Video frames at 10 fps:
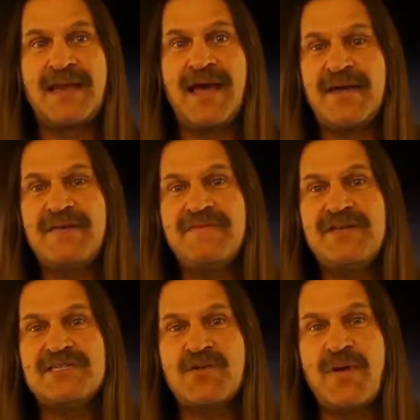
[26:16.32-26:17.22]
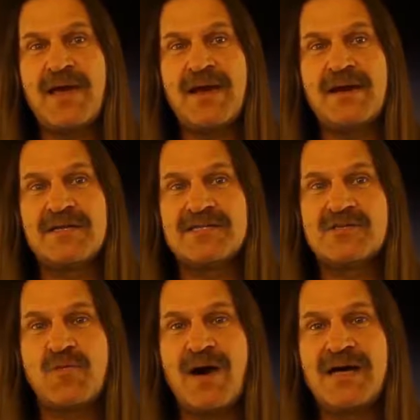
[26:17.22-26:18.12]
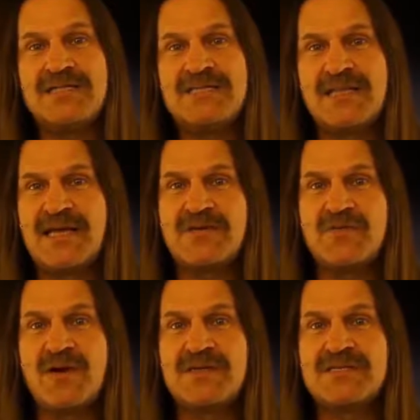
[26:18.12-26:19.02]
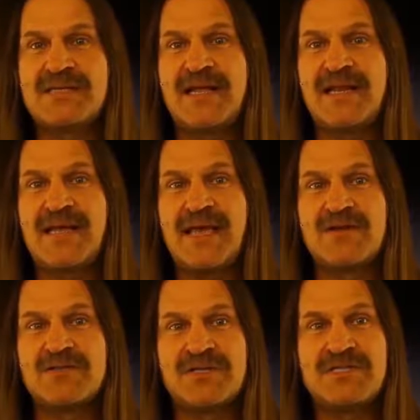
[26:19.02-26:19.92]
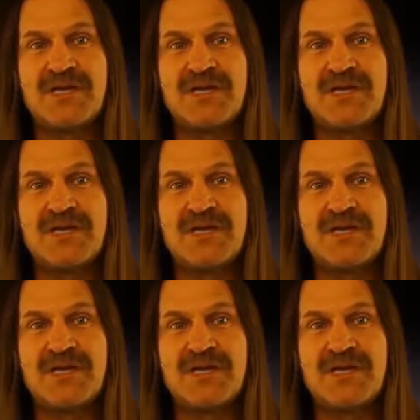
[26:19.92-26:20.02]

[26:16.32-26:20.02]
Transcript: Now mv squared is twice the electron's kinetic energy,